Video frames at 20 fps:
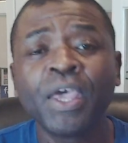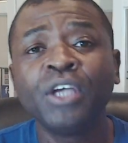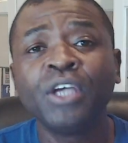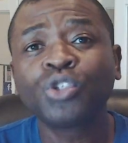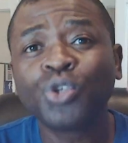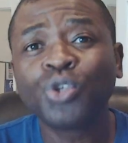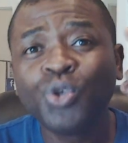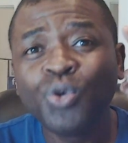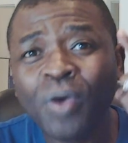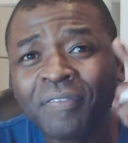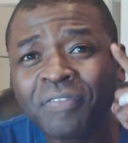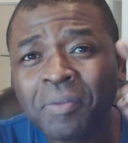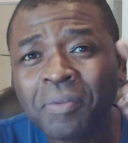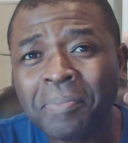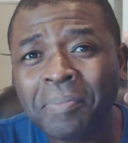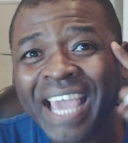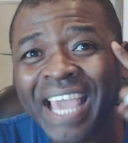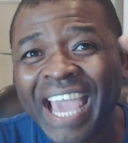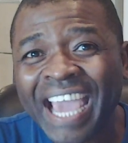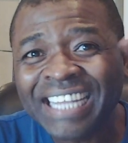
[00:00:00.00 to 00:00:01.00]
So you have to
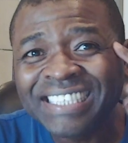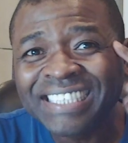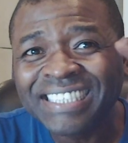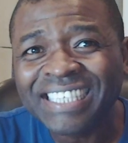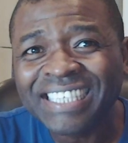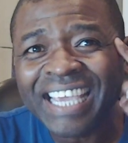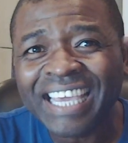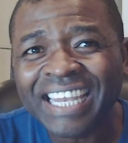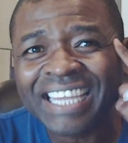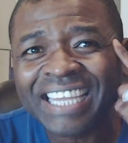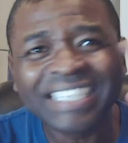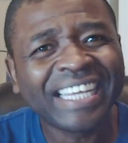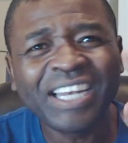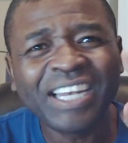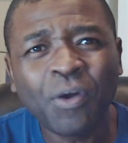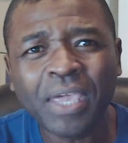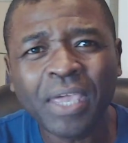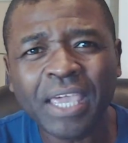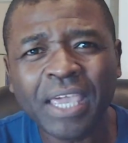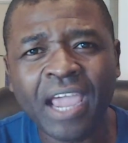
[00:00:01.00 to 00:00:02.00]
be educated. They
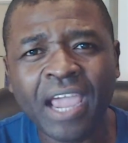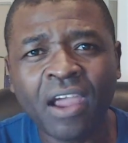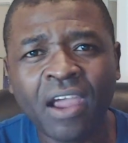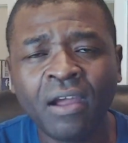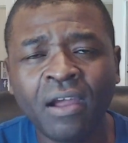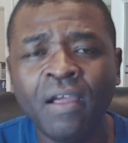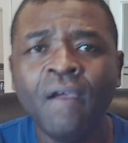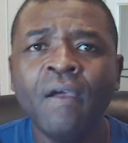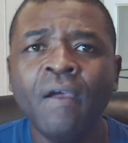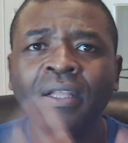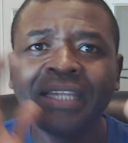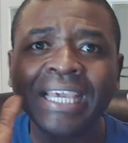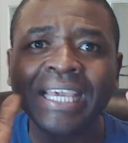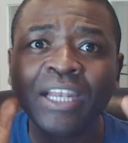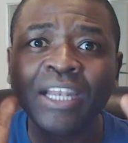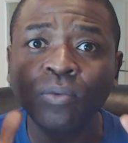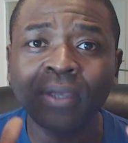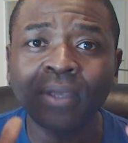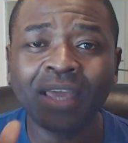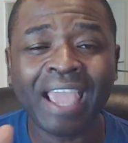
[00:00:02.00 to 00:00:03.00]
don't care. They
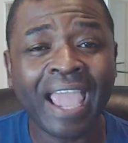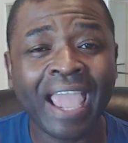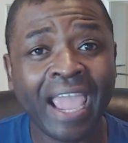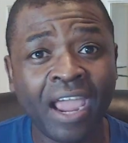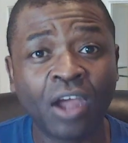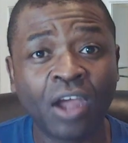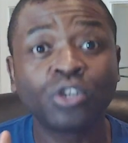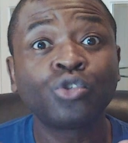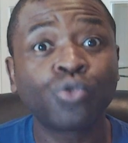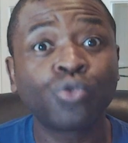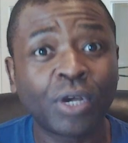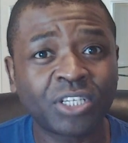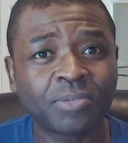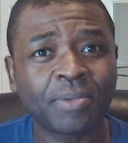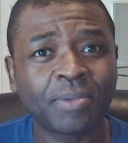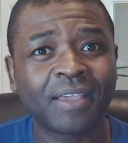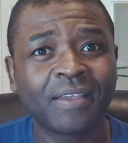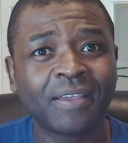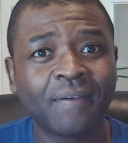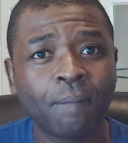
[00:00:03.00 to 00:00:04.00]
don't care.
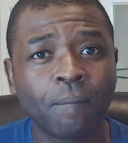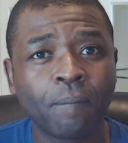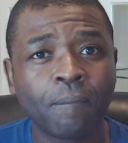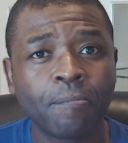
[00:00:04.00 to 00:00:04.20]
Trust me.